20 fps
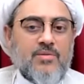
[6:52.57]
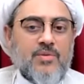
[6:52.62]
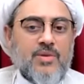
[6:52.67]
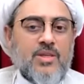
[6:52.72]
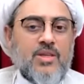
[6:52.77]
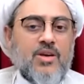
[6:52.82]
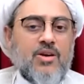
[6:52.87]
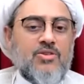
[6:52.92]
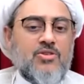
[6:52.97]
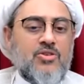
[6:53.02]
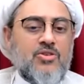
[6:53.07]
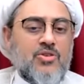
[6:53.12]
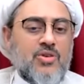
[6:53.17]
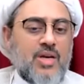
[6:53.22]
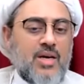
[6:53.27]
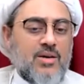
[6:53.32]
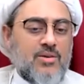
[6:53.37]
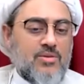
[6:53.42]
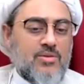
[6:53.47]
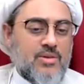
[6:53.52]
When your
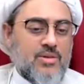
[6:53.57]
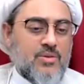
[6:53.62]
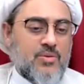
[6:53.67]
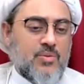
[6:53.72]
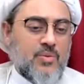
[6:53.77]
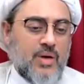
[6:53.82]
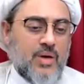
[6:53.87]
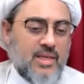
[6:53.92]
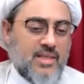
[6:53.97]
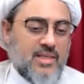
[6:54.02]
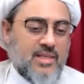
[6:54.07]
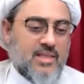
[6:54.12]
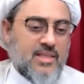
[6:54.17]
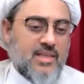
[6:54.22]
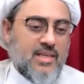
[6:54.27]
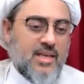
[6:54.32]
shrouds white,